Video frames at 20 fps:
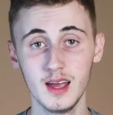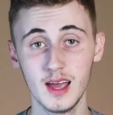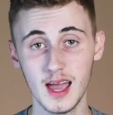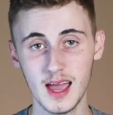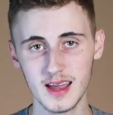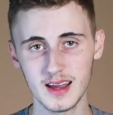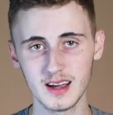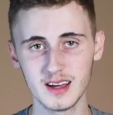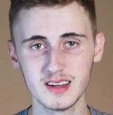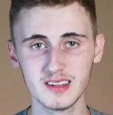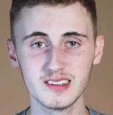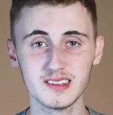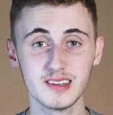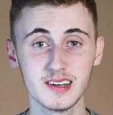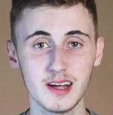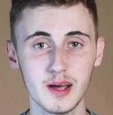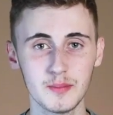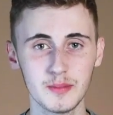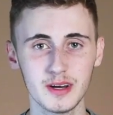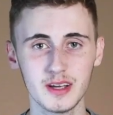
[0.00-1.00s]
Hey guys,
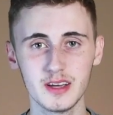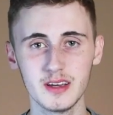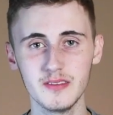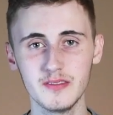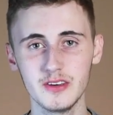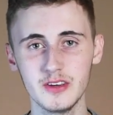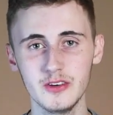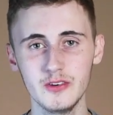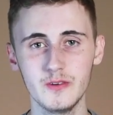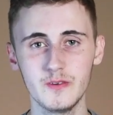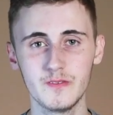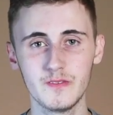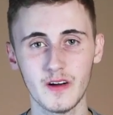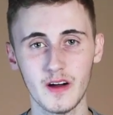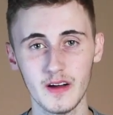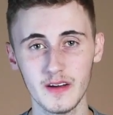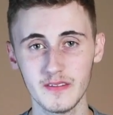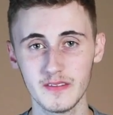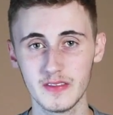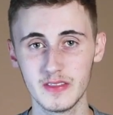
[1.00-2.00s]
today I'm going to give you
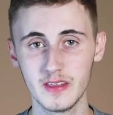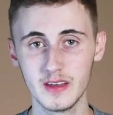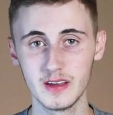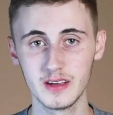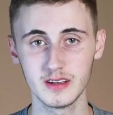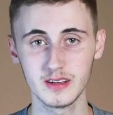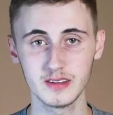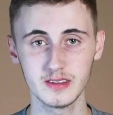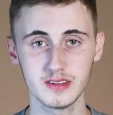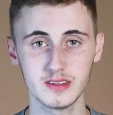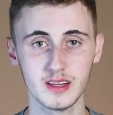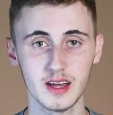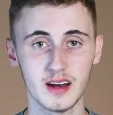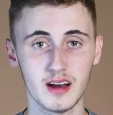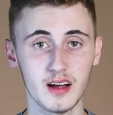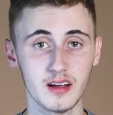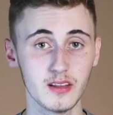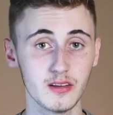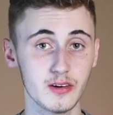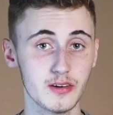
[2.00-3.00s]
5 things that
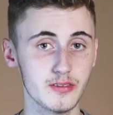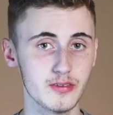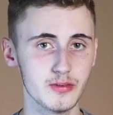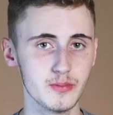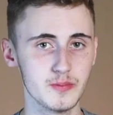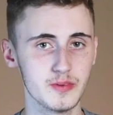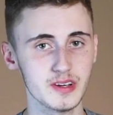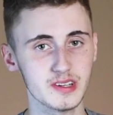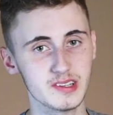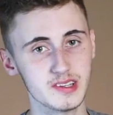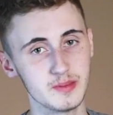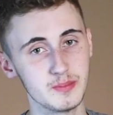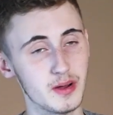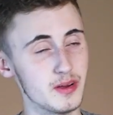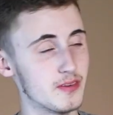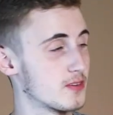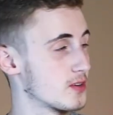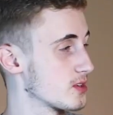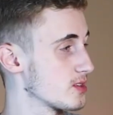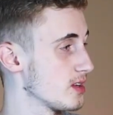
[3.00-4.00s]
I learned from fixing my
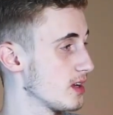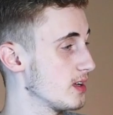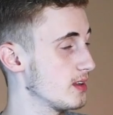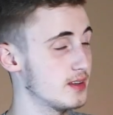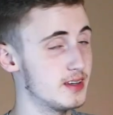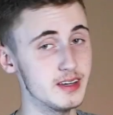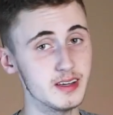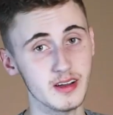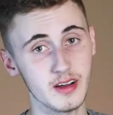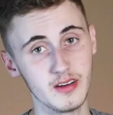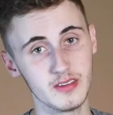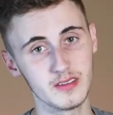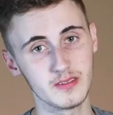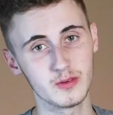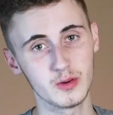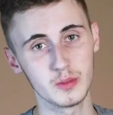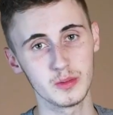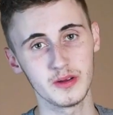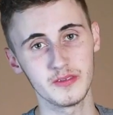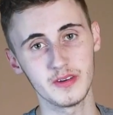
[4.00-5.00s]
first light leak on the
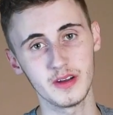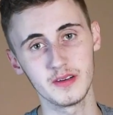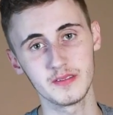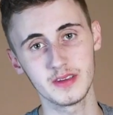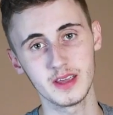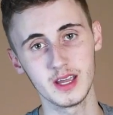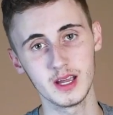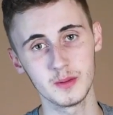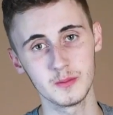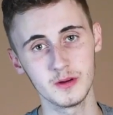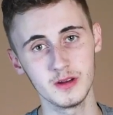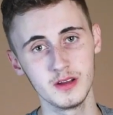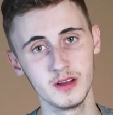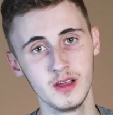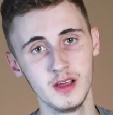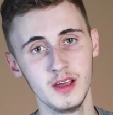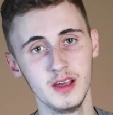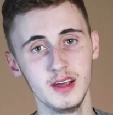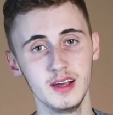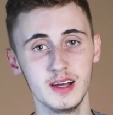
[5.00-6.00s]
4x5 camera.
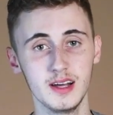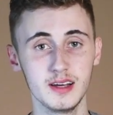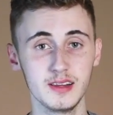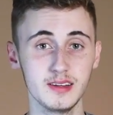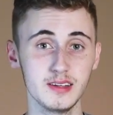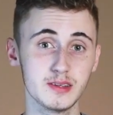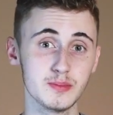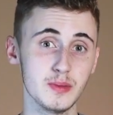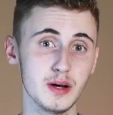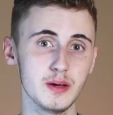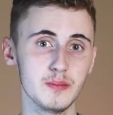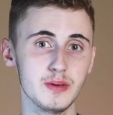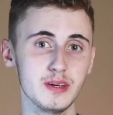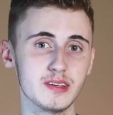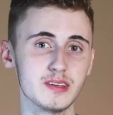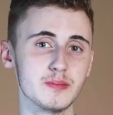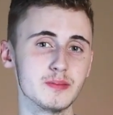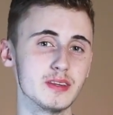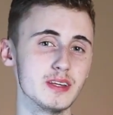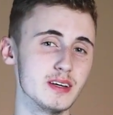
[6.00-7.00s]
And these might be
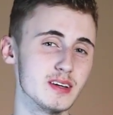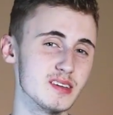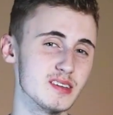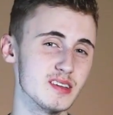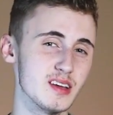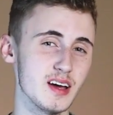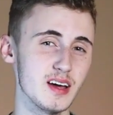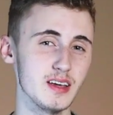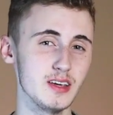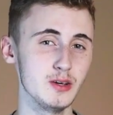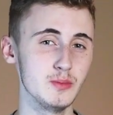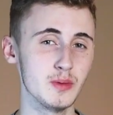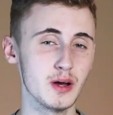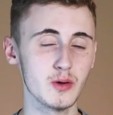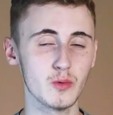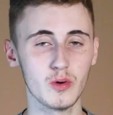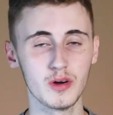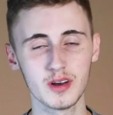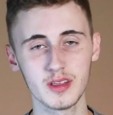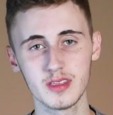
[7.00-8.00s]
some things that you might
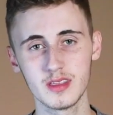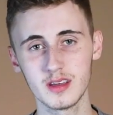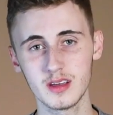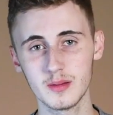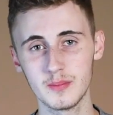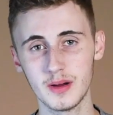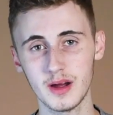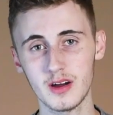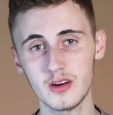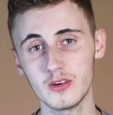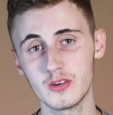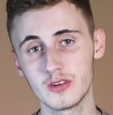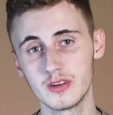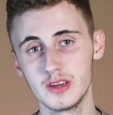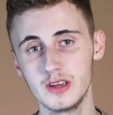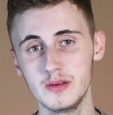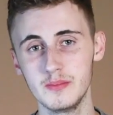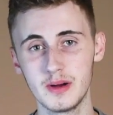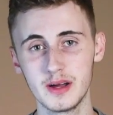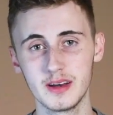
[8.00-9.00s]
want to think about or
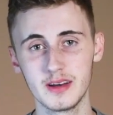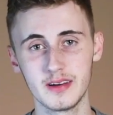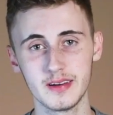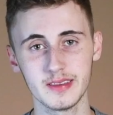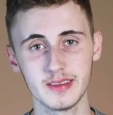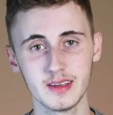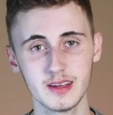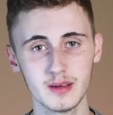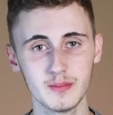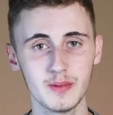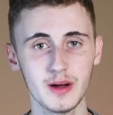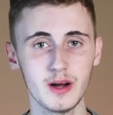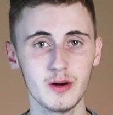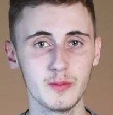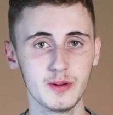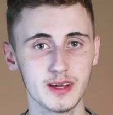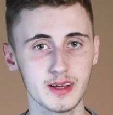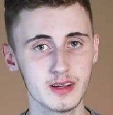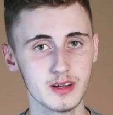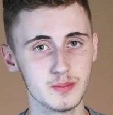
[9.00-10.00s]
you might not think about
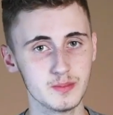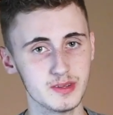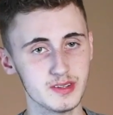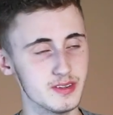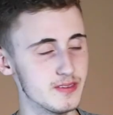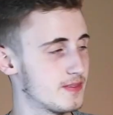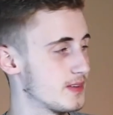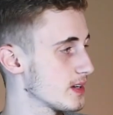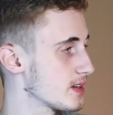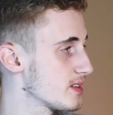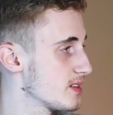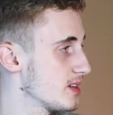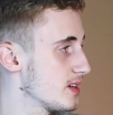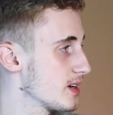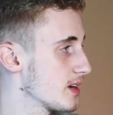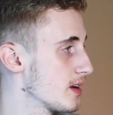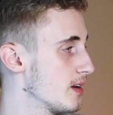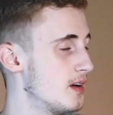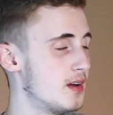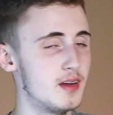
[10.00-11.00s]
when it comes to
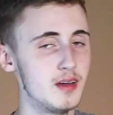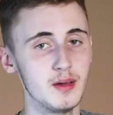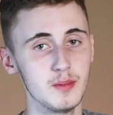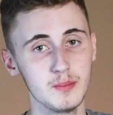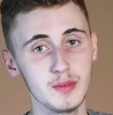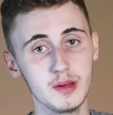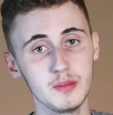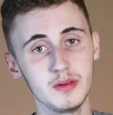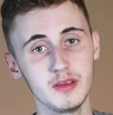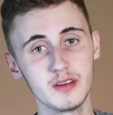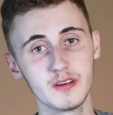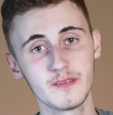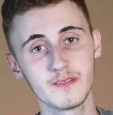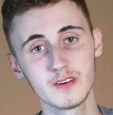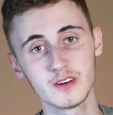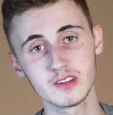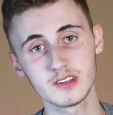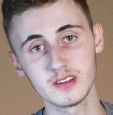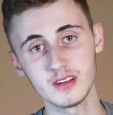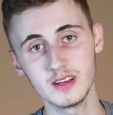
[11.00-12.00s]
fixing maybe your
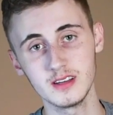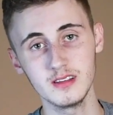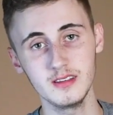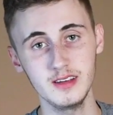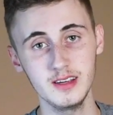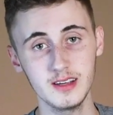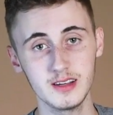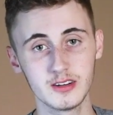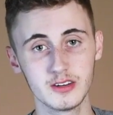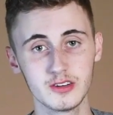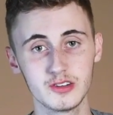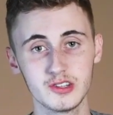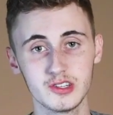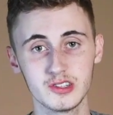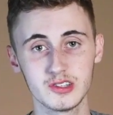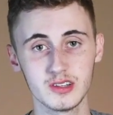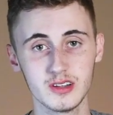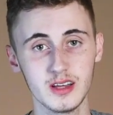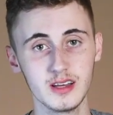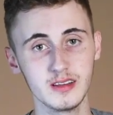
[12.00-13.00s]
first light leak or
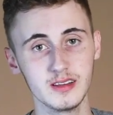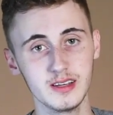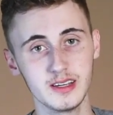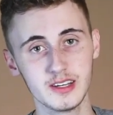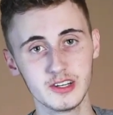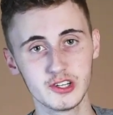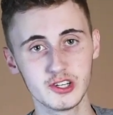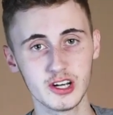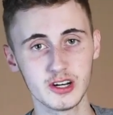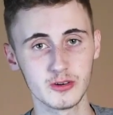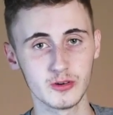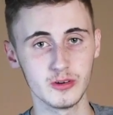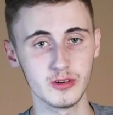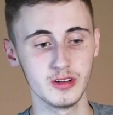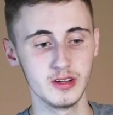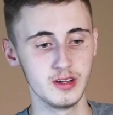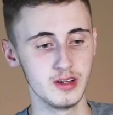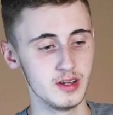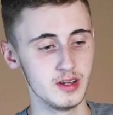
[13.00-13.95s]
just a light leak in general.